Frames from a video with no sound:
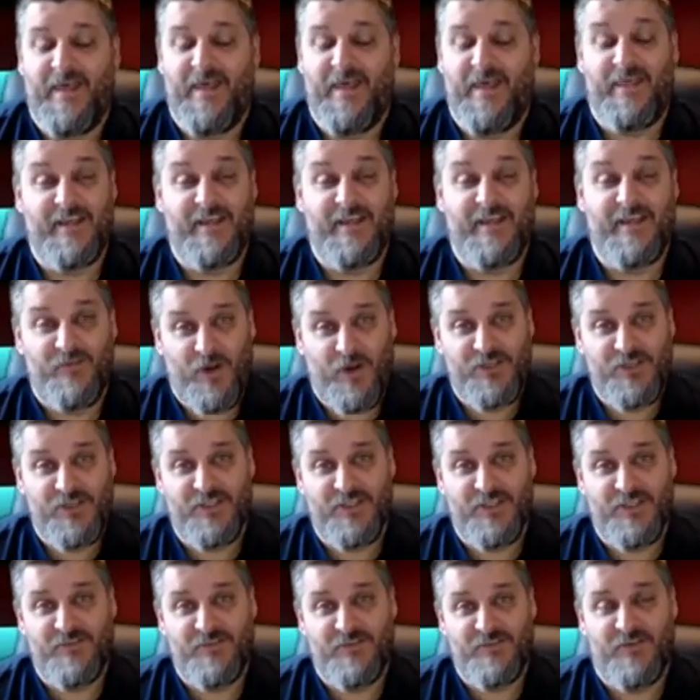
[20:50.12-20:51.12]
Thanks for
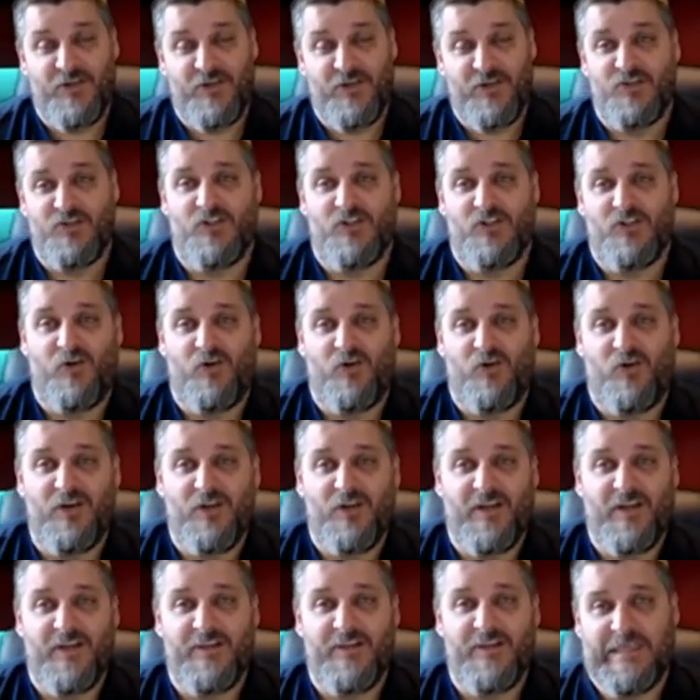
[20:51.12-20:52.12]
watching this video
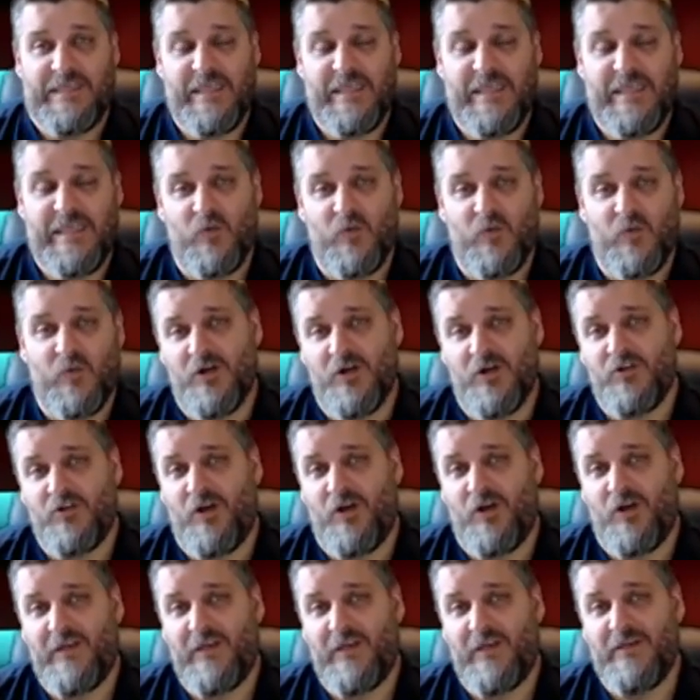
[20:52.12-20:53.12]
tutorial on the keyword
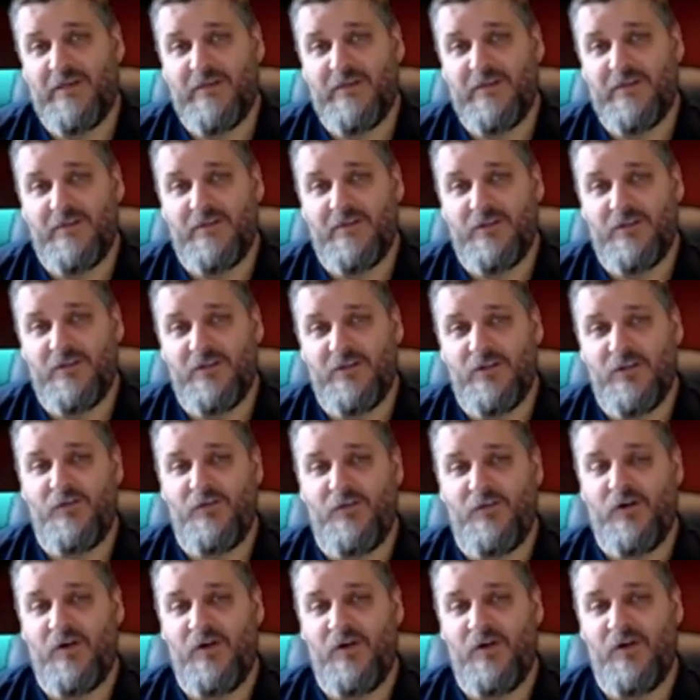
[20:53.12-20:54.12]
drawing. Look
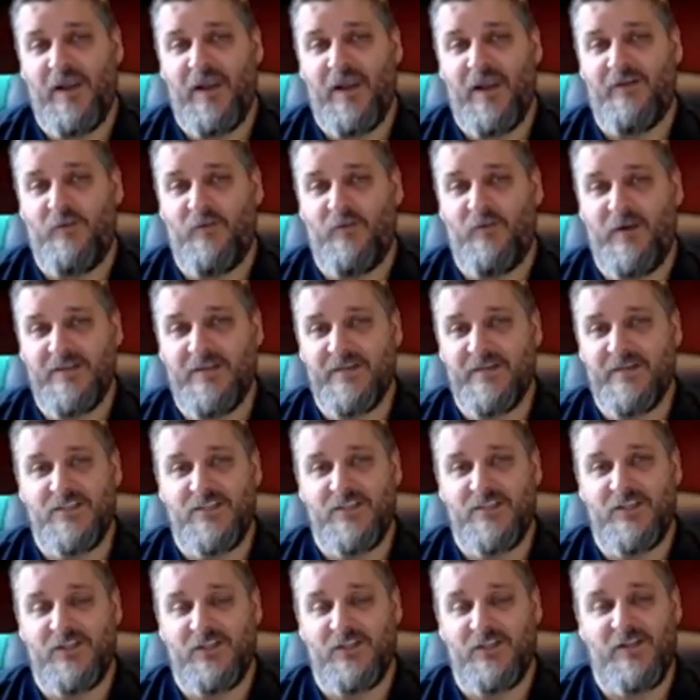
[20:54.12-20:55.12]
for creative ways
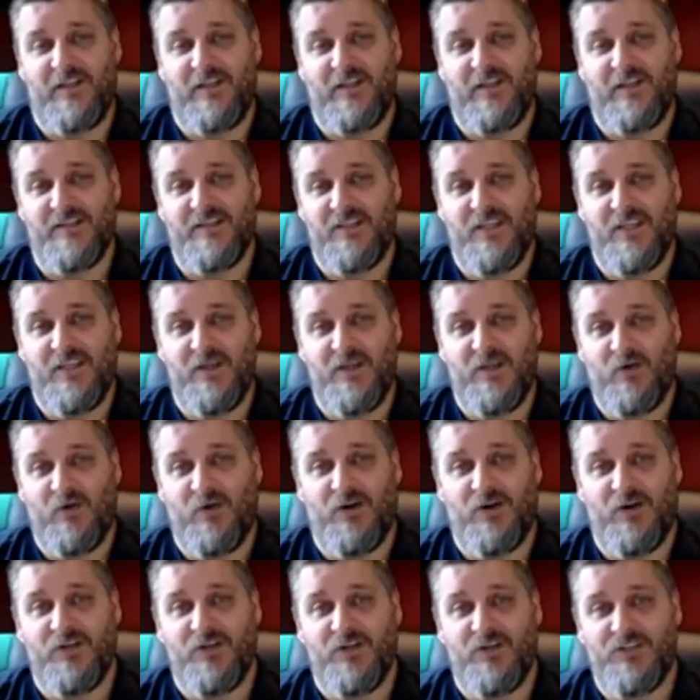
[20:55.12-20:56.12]
to utilize
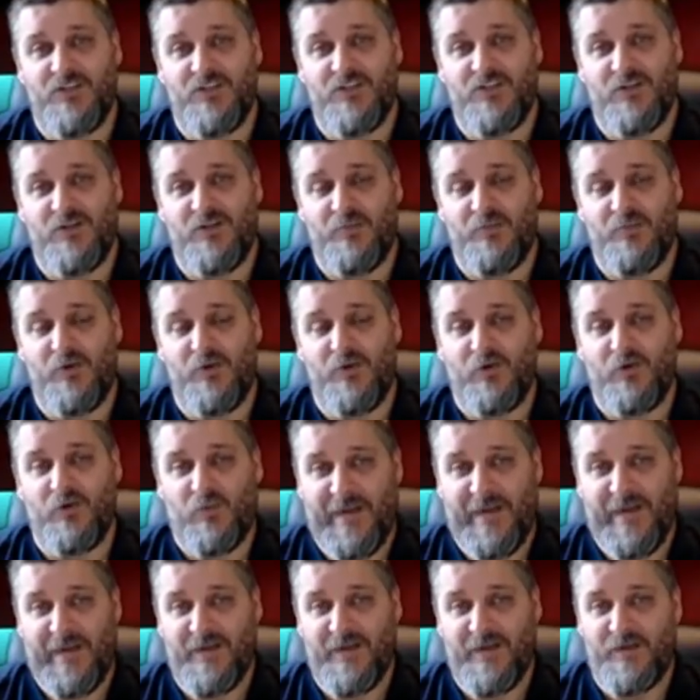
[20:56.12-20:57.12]
keywords to pull
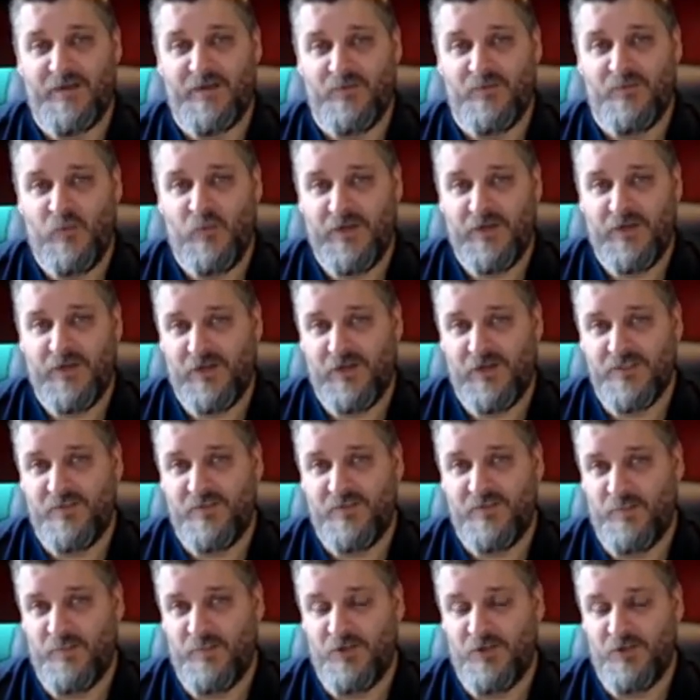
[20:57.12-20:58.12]
random winners
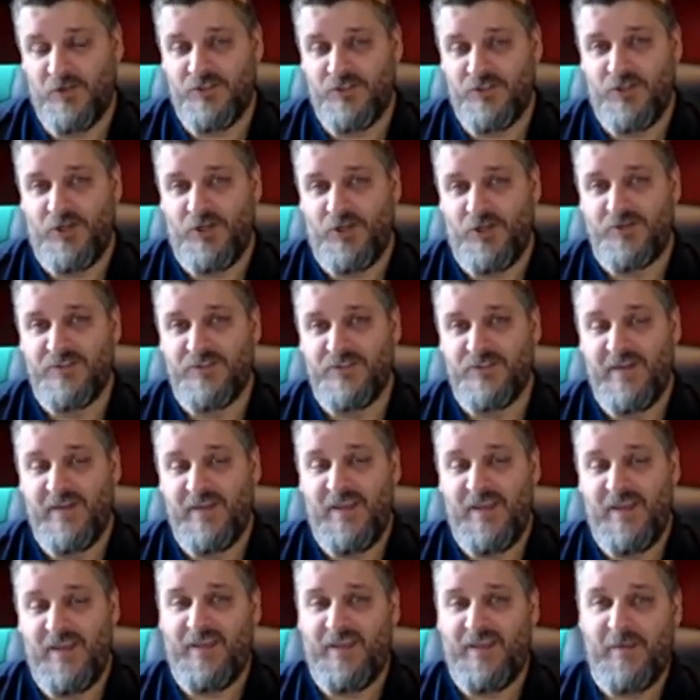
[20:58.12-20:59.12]
from your shows.
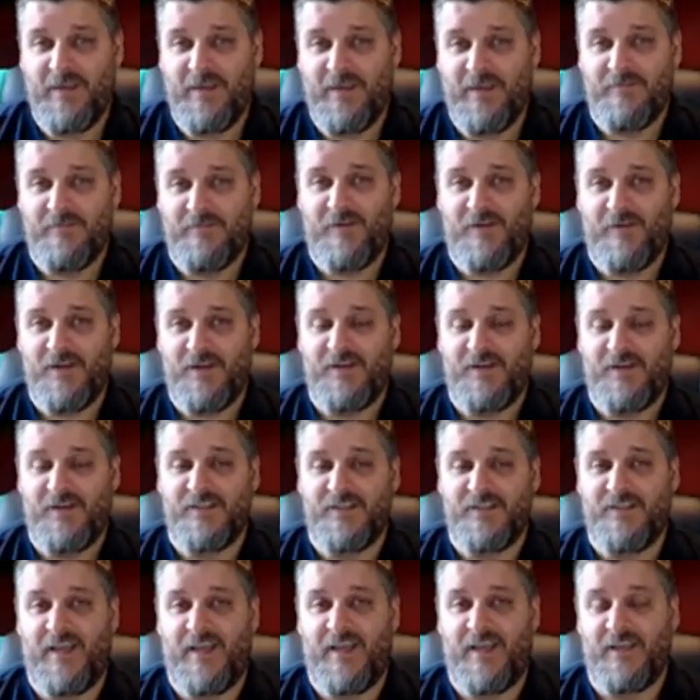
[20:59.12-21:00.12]
It can make it fun and
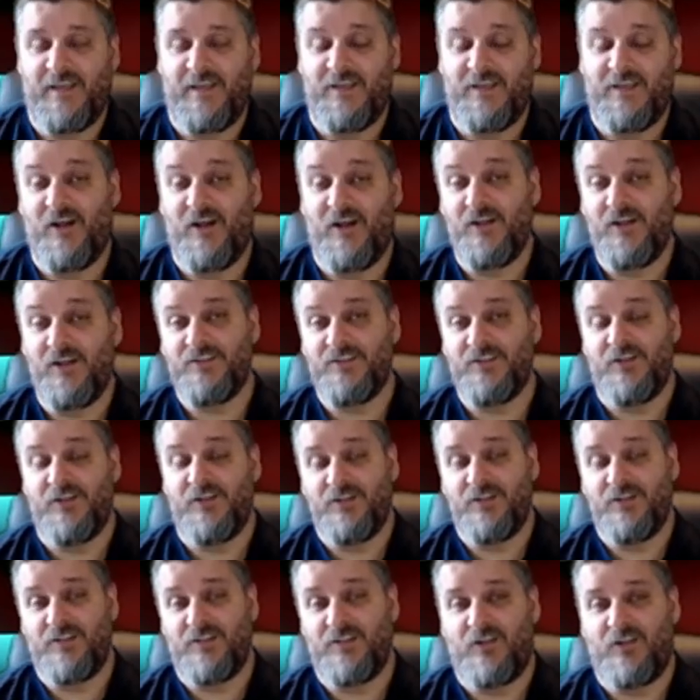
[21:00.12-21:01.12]
exciting. It
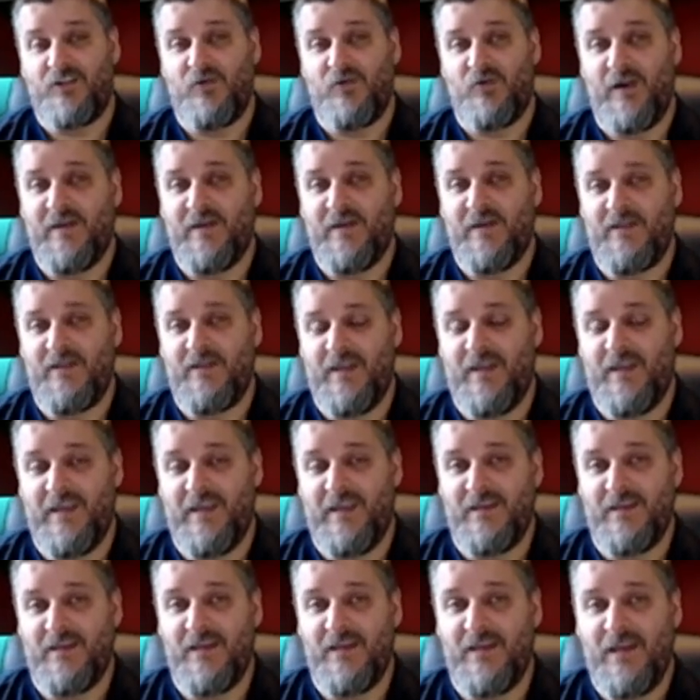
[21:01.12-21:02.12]
also does a great
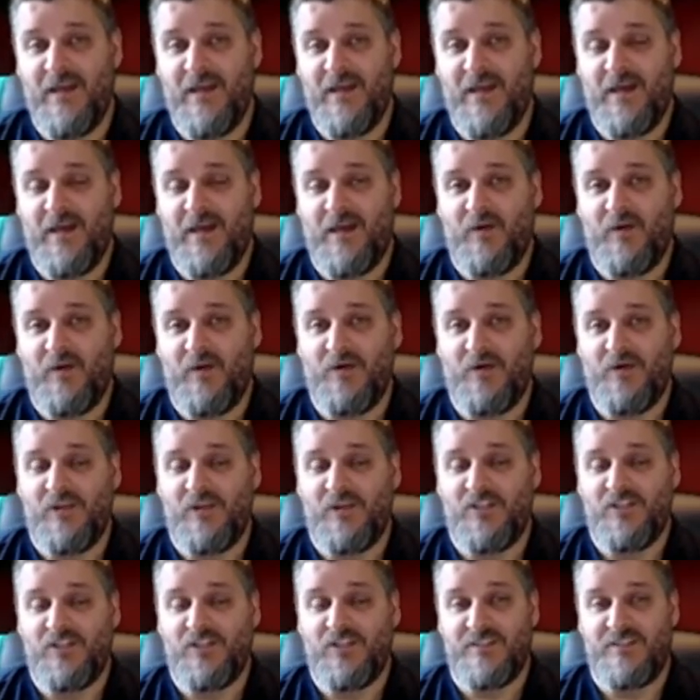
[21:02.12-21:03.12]
thing,
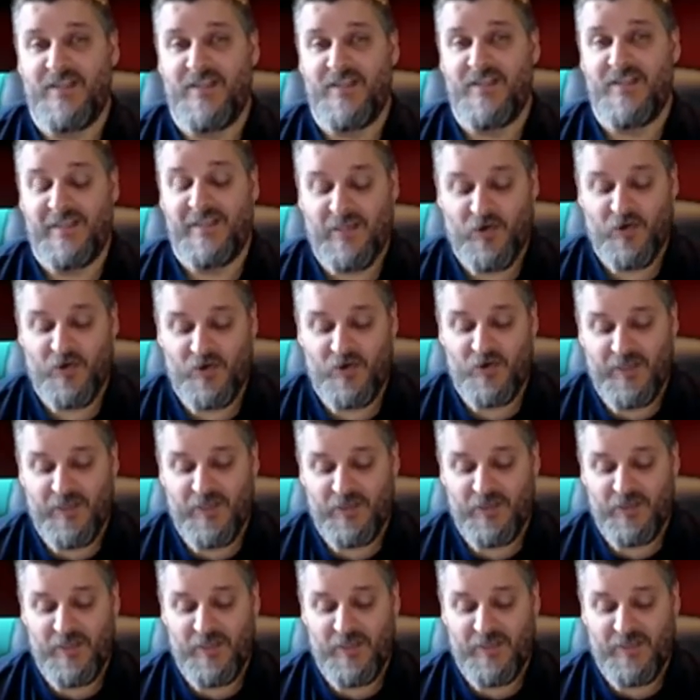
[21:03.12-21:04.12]
which is that
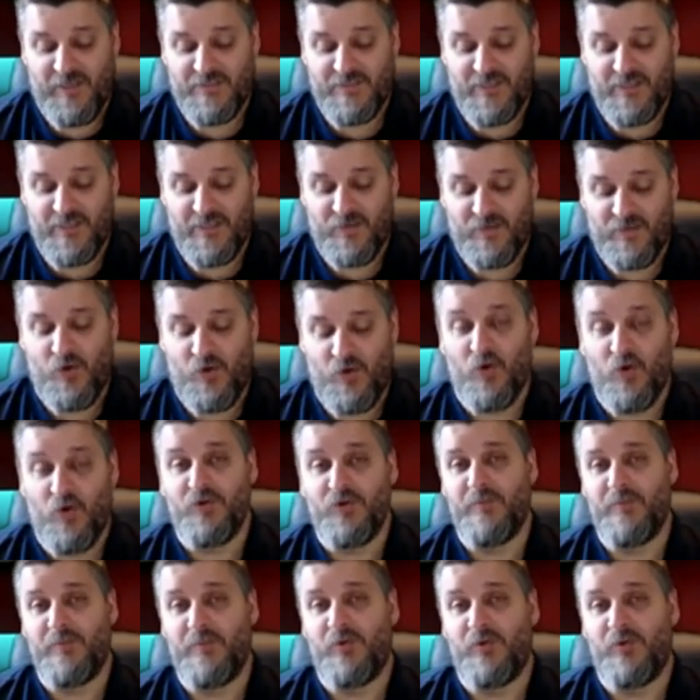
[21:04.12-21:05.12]
it will only